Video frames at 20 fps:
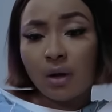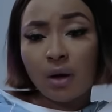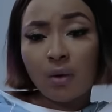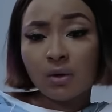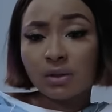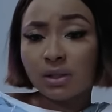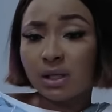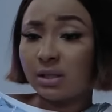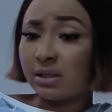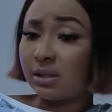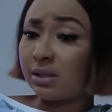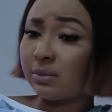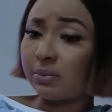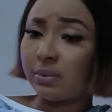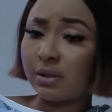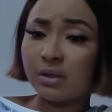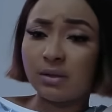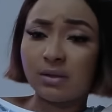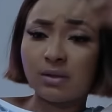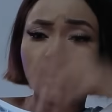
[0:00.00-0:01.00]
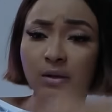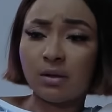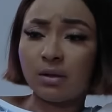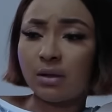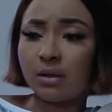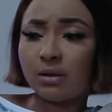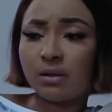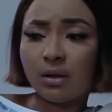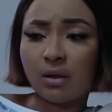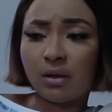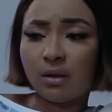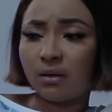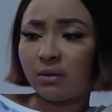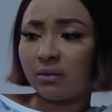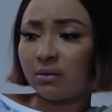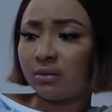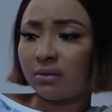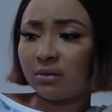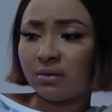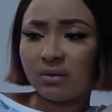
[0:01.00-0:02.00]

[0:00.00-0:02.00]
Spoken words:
I was at this place the other day.